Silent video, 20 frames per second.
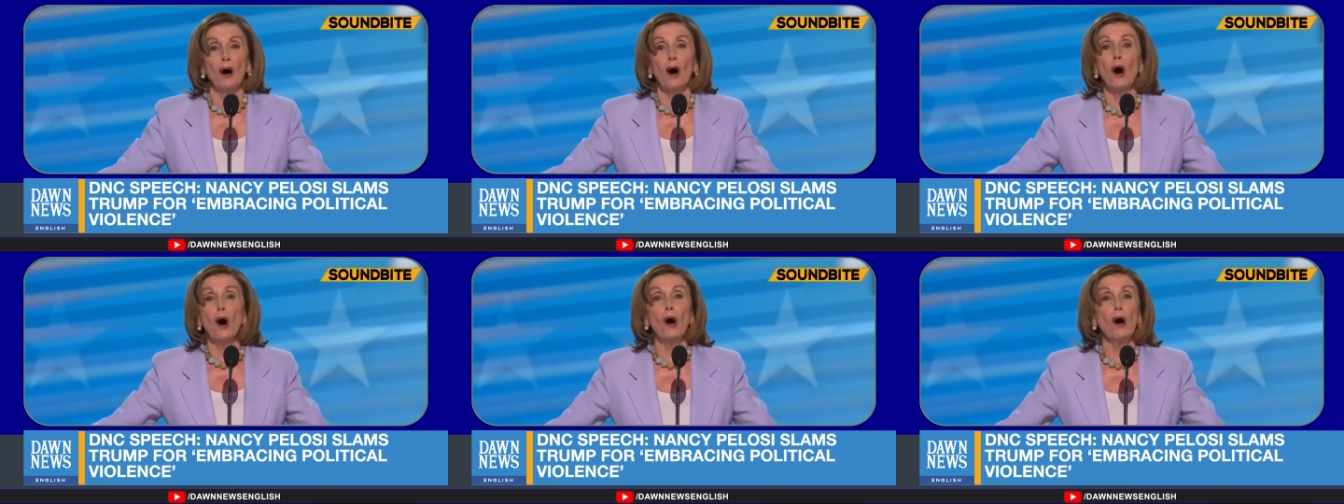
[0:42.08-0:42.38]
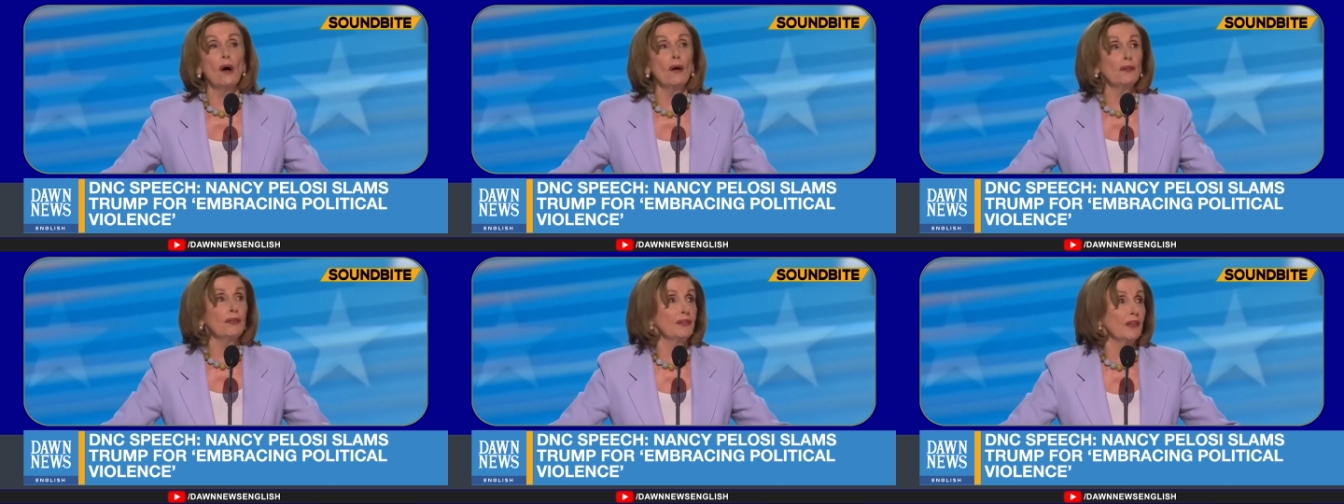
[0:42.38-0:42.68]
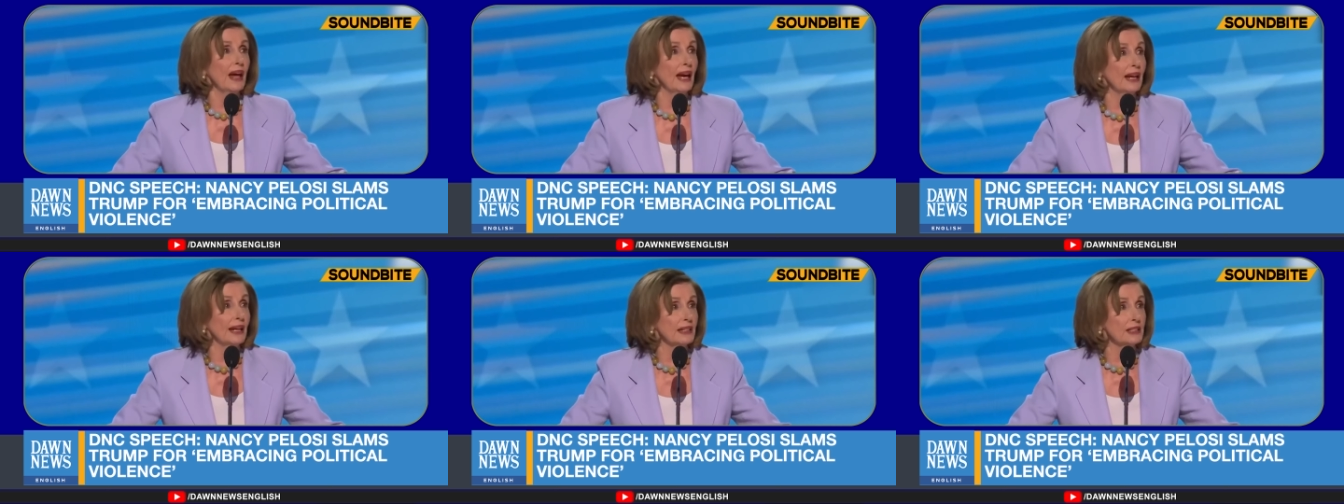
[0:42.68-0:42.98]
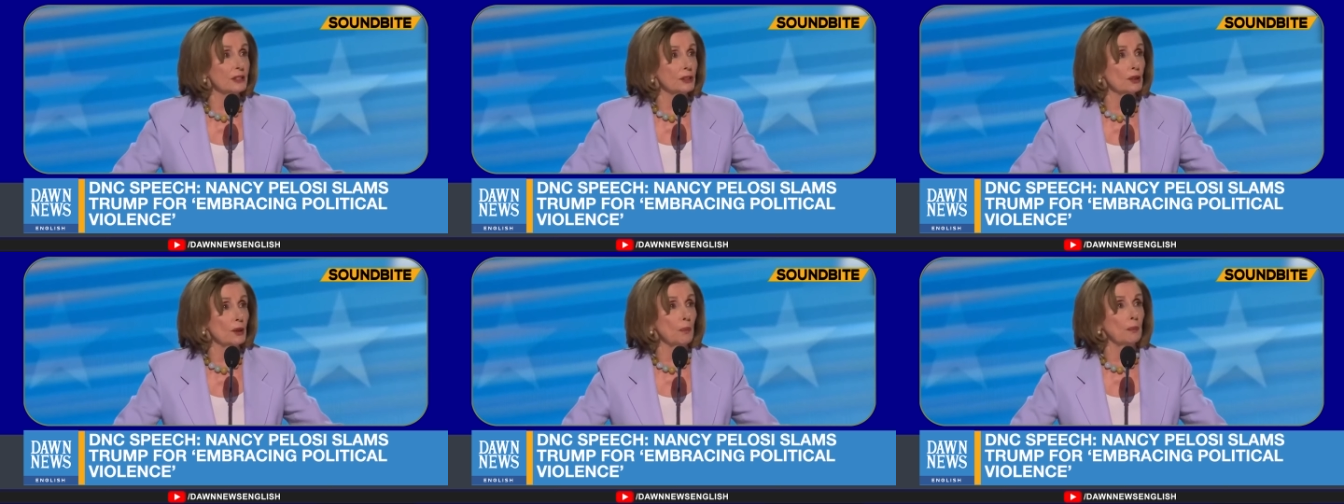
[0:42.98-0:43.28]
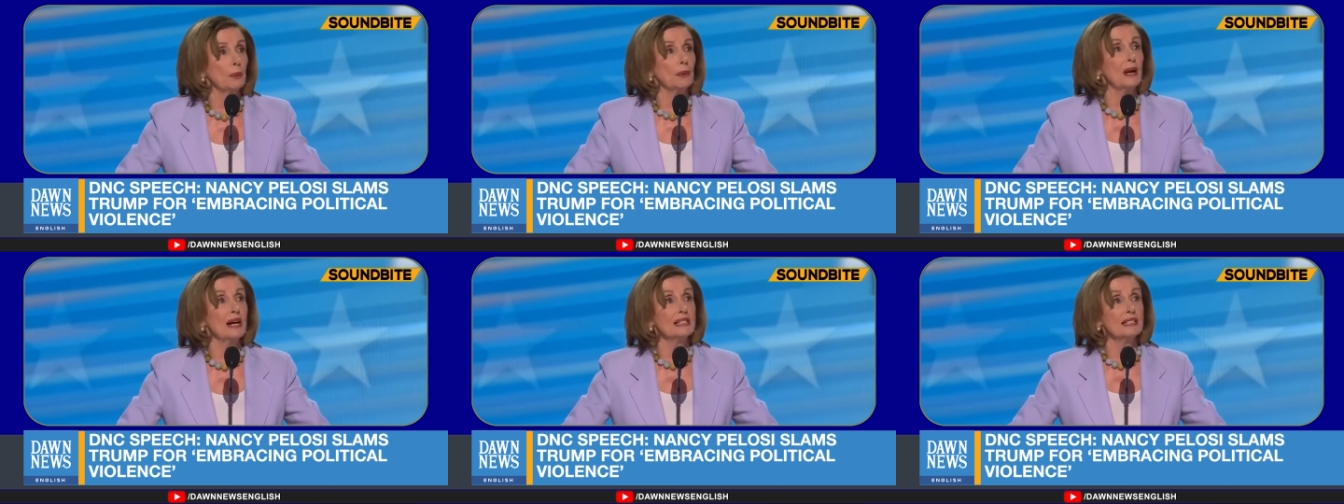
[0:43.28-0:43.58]
all thanks to
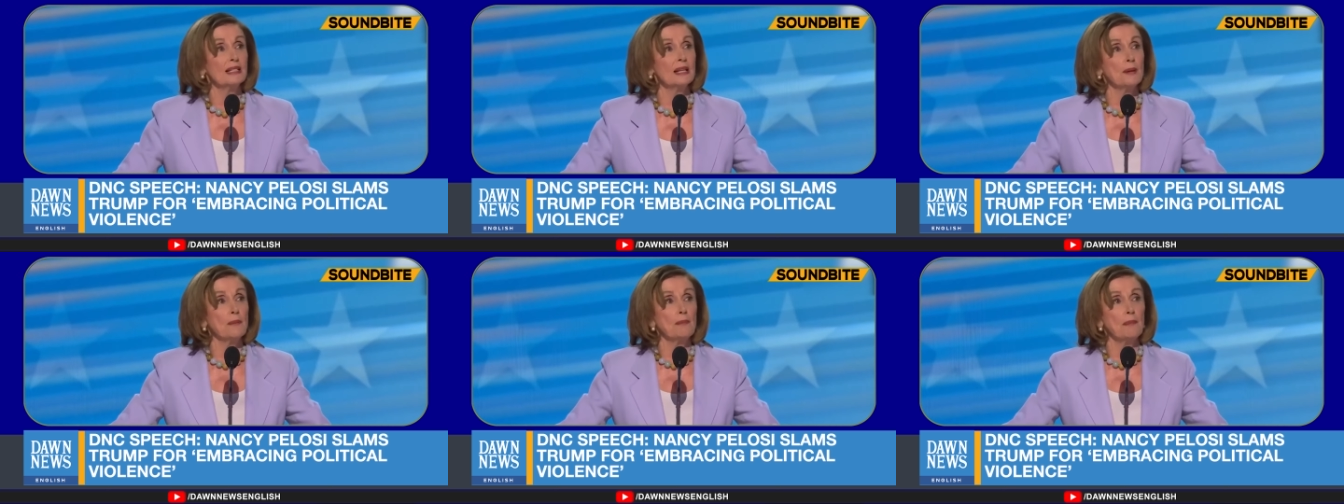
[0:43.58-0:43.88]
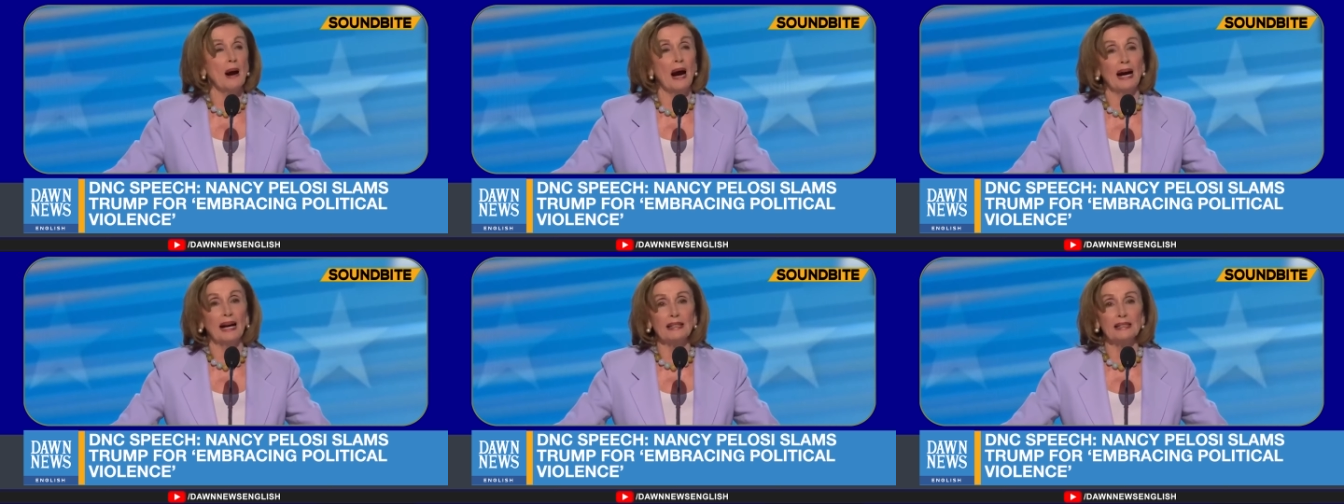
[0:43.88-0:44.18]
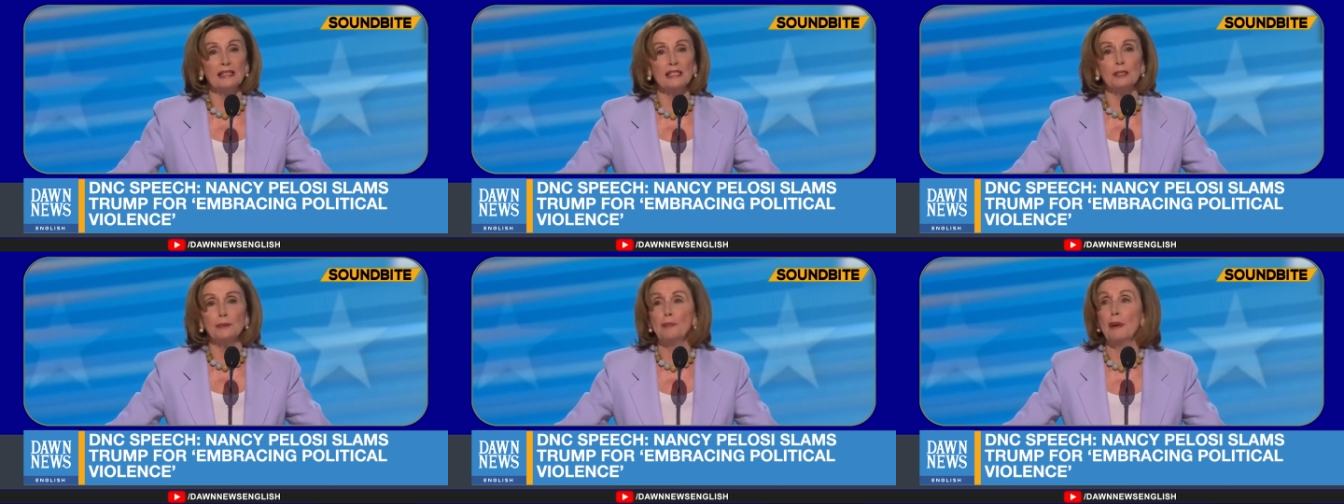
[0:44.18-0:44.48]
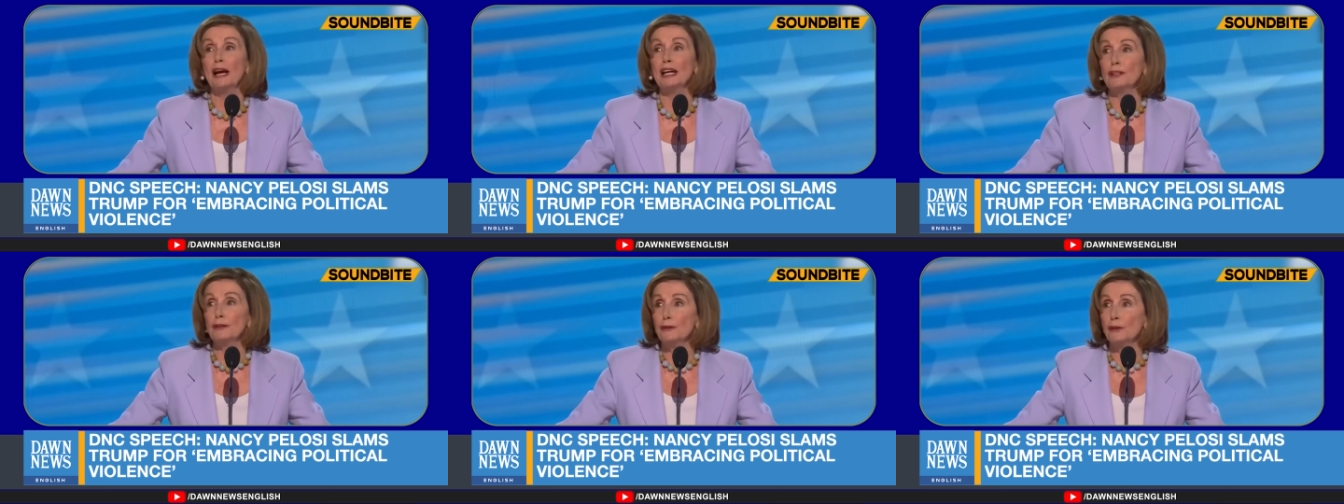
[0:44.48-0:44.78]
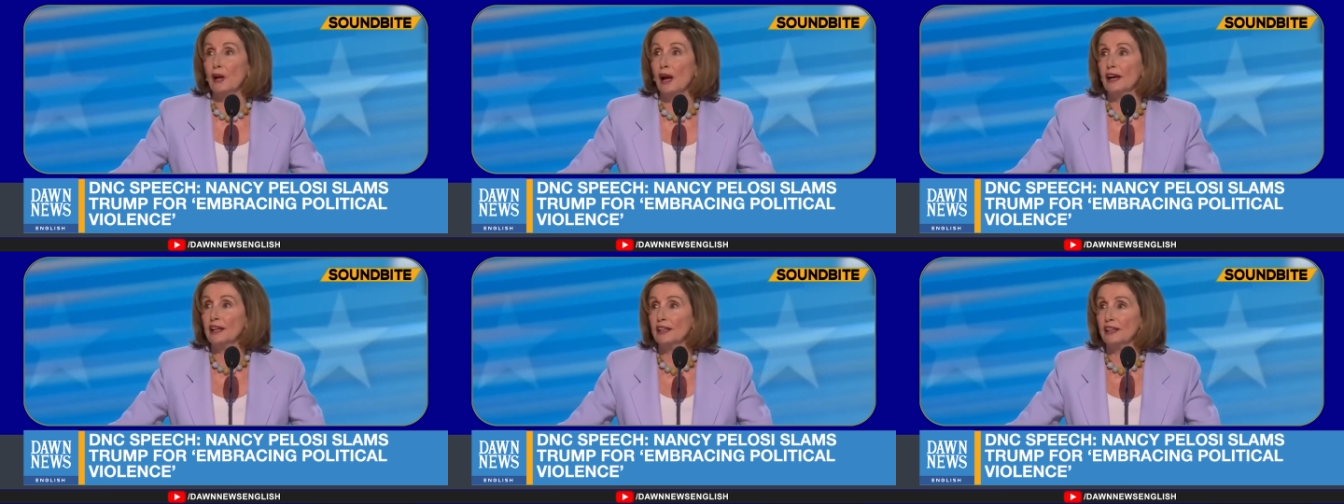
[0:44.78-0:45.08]
President Biden's
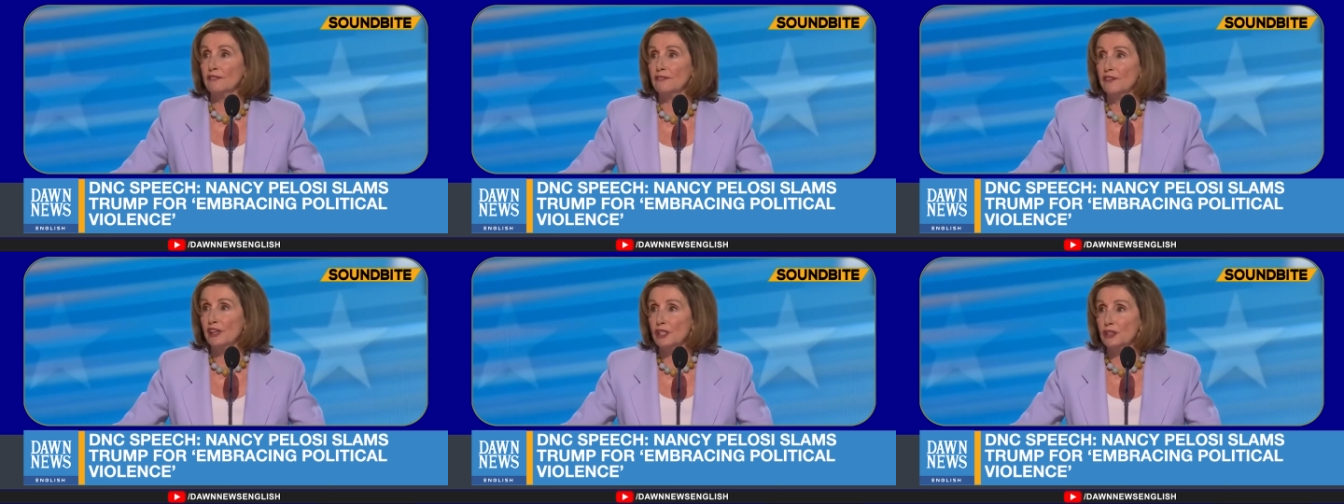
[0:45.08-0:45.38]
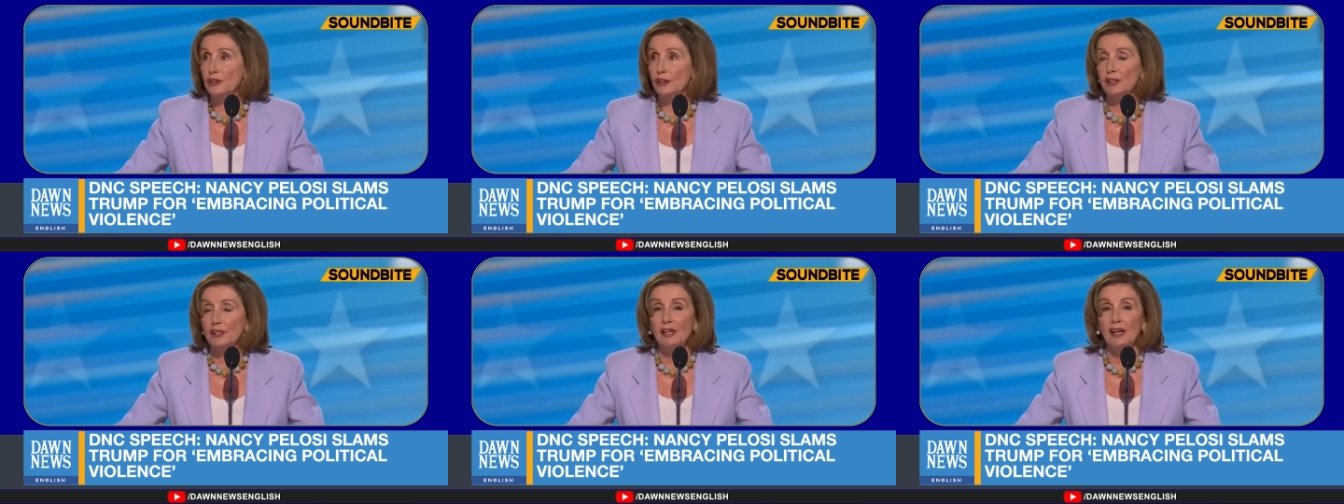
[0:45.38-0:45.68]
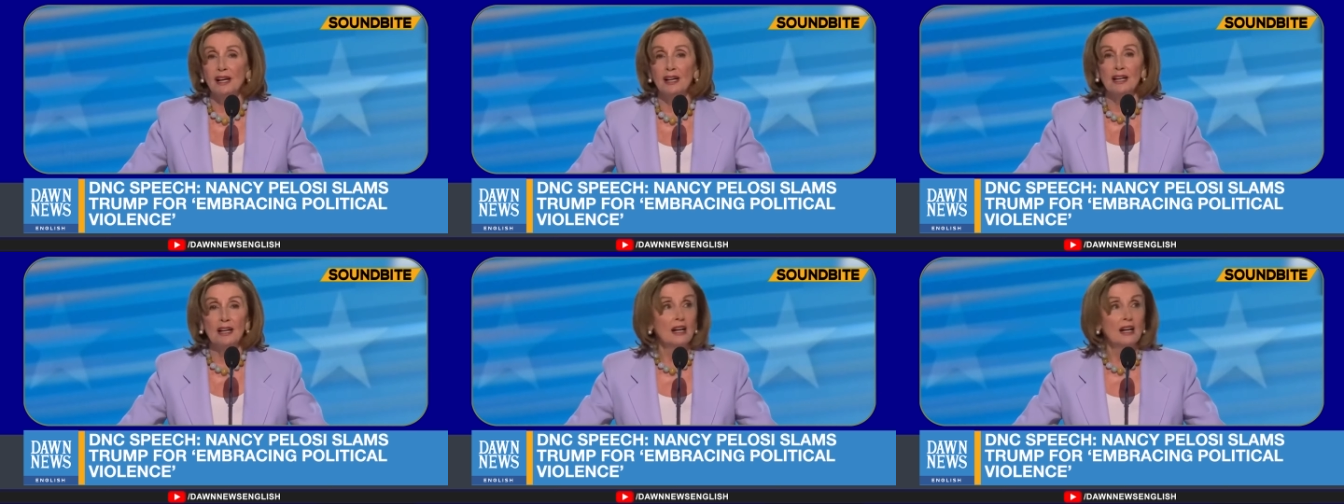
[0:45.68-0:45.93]
patriotic vision